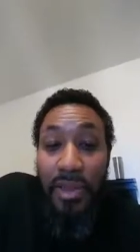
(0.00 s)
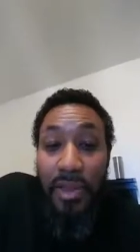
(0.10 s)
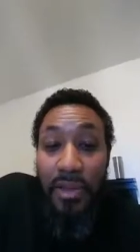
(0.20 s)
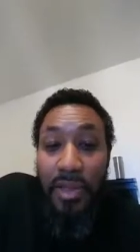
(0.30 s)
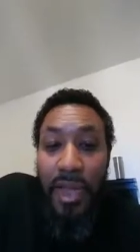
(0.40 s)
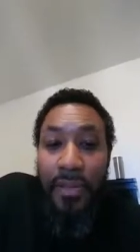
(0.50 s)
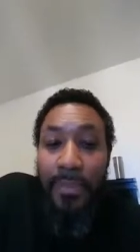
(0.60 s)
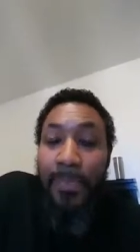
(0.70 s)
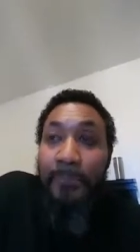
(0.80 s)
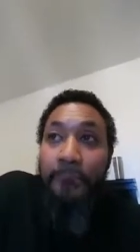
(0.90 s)
Okay?
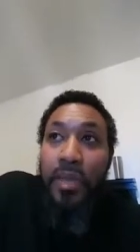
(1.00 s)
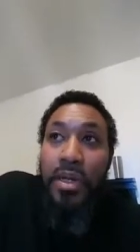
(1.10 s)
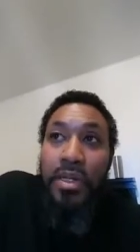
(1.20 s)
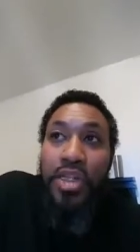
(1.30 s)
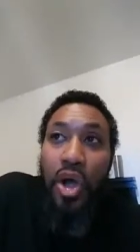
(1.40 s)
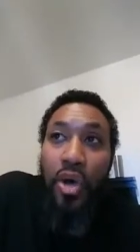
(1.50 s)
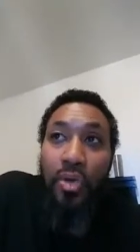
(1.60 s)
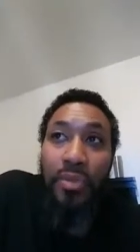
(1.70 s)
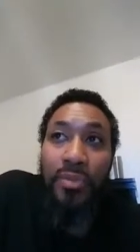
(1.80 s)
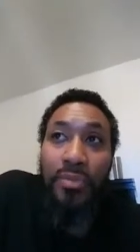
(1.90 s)
So,
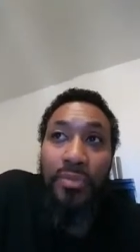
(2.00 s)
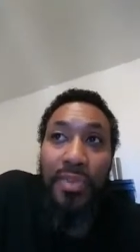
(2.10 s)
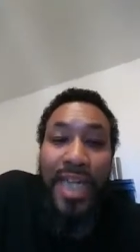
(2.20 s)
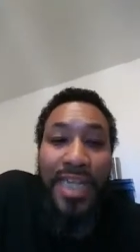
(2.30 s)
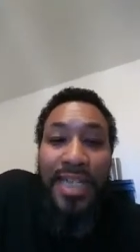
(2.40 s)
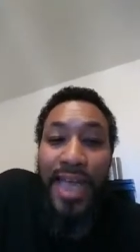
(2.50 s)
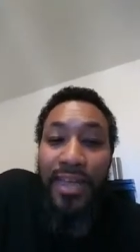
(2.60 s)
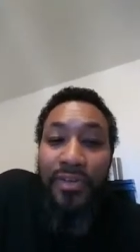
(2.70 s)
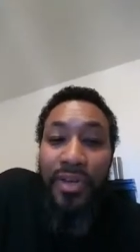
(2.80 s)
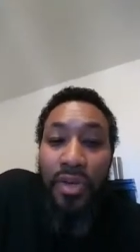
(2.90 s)
that's not
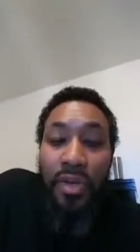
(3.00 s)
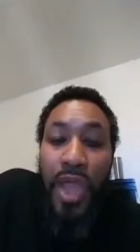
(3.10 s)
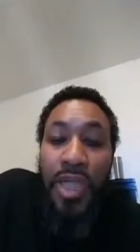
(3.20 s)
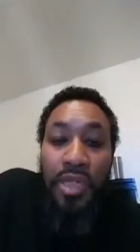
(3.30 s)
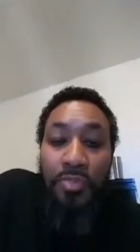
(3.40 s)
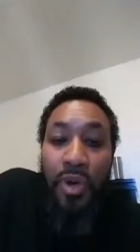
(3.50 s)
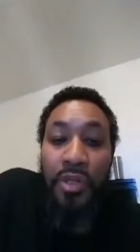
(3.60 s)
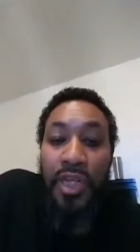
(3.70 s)
even the craziest part.